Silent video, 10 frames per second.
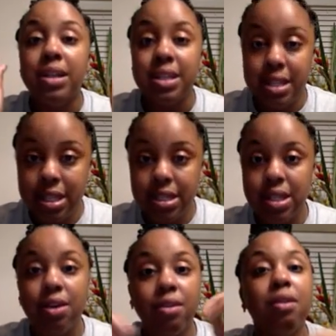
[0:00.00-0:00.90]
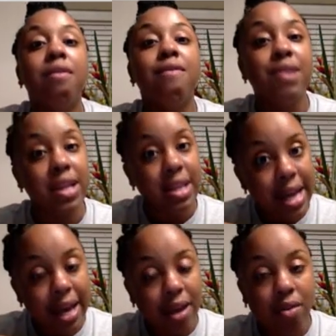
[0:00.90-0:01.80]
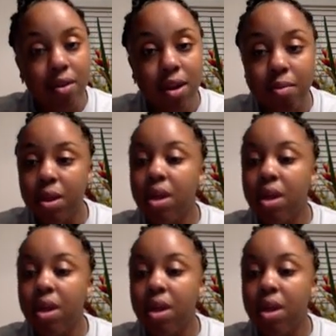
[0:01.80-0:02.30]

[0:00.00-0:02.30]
detailed Venn diagram.